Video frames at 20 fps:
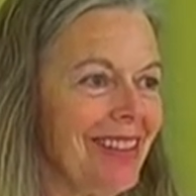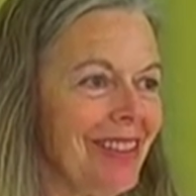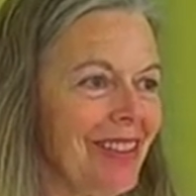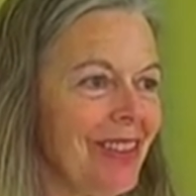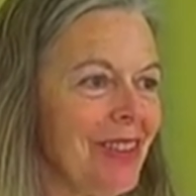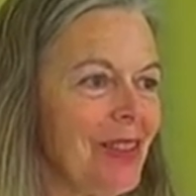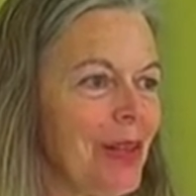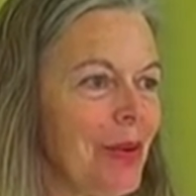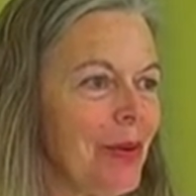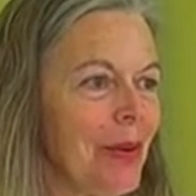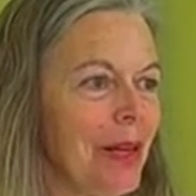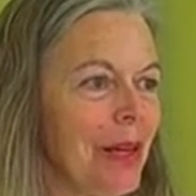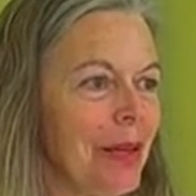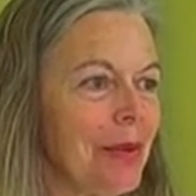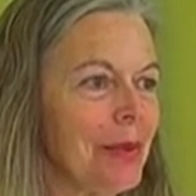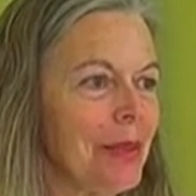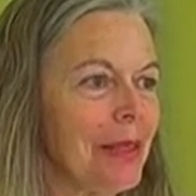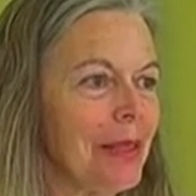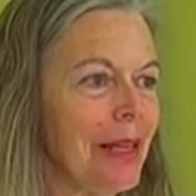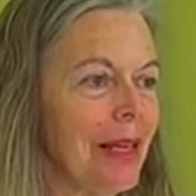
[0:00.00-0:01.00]
Do you see what
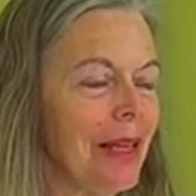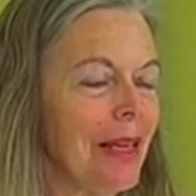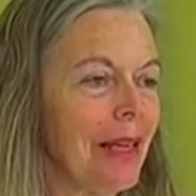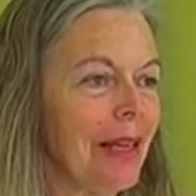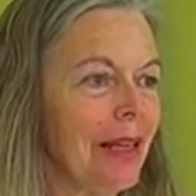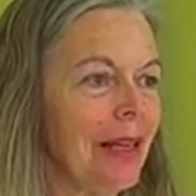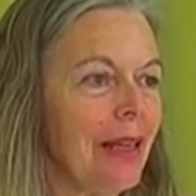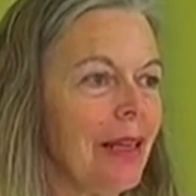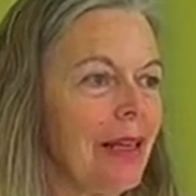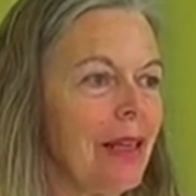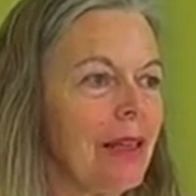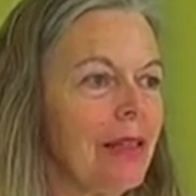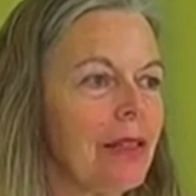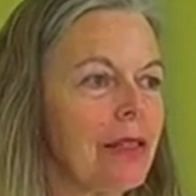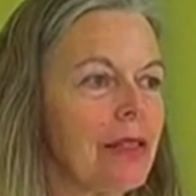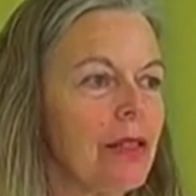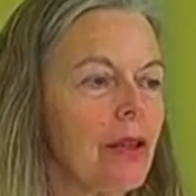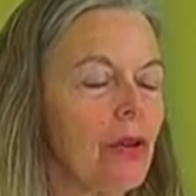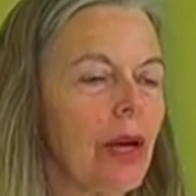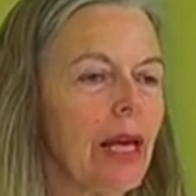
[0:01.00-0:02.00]
I'm saying?
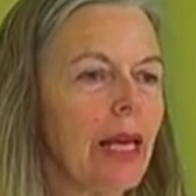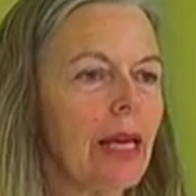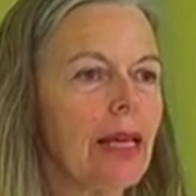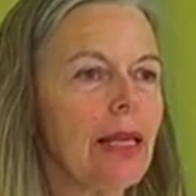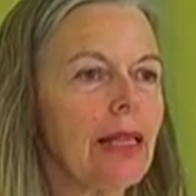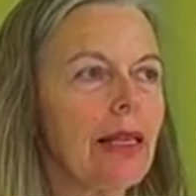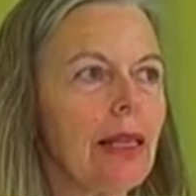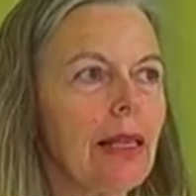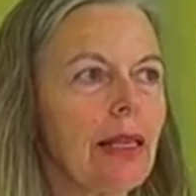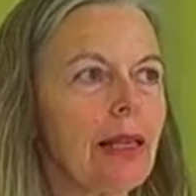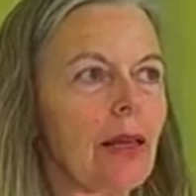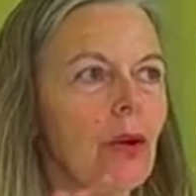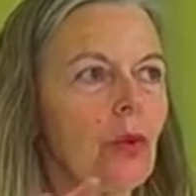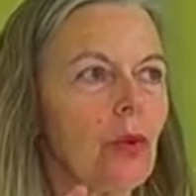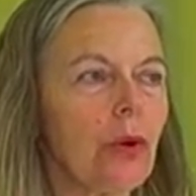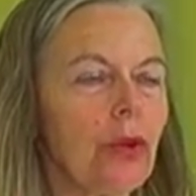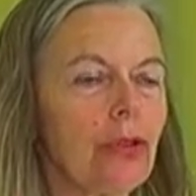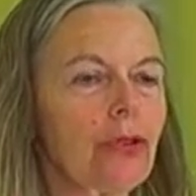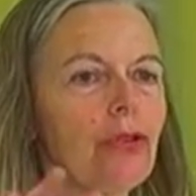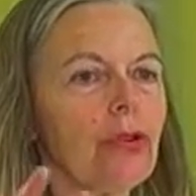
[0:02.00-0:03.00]
So anything
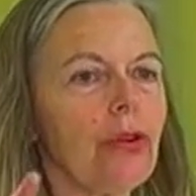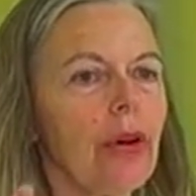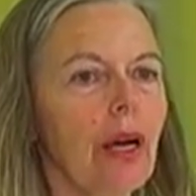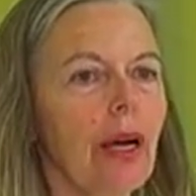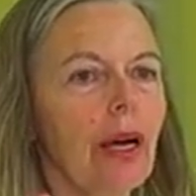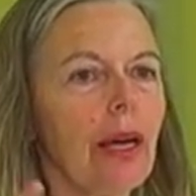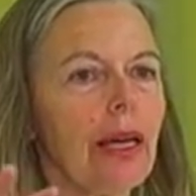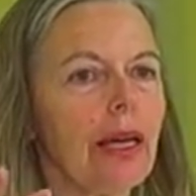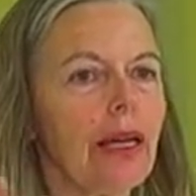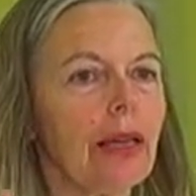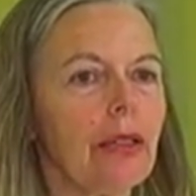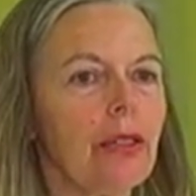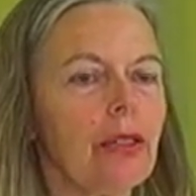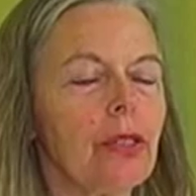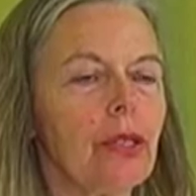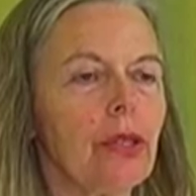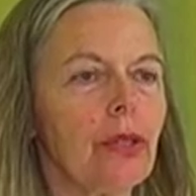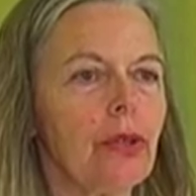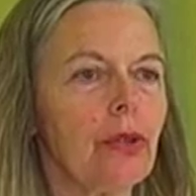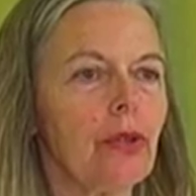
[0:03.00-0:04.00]
that we're trying
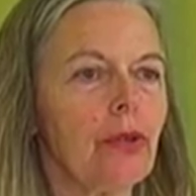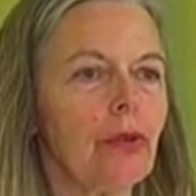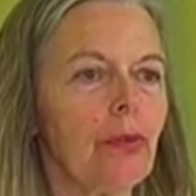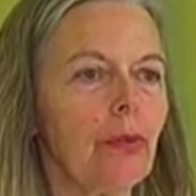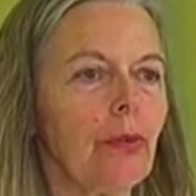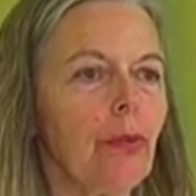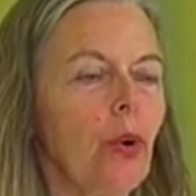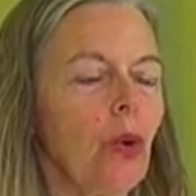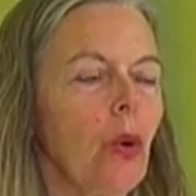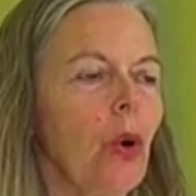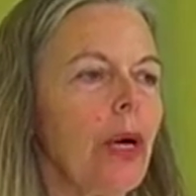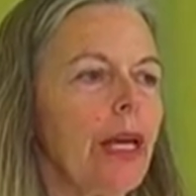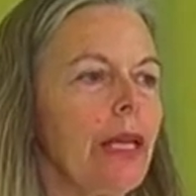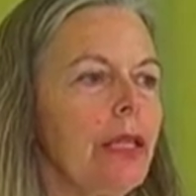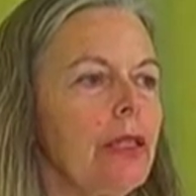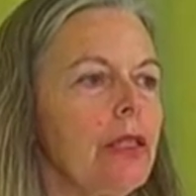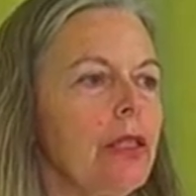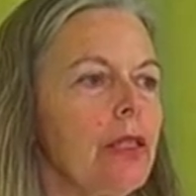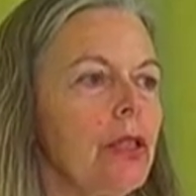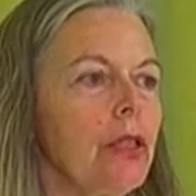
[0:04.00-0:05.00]
to
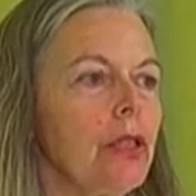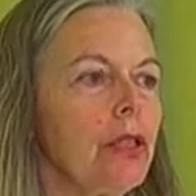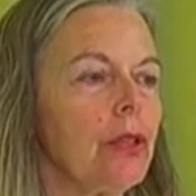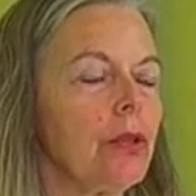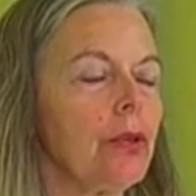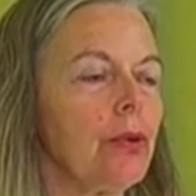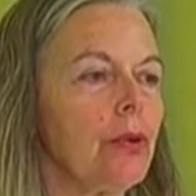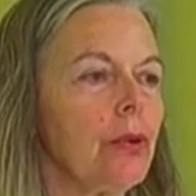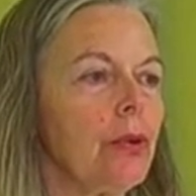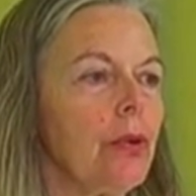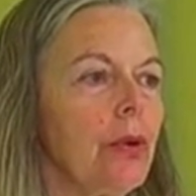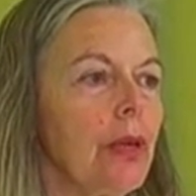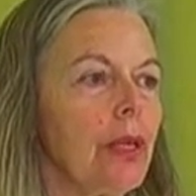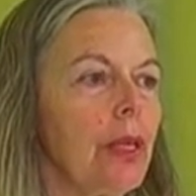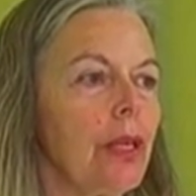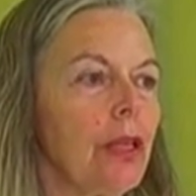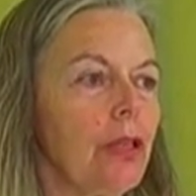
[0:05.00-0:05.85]
point to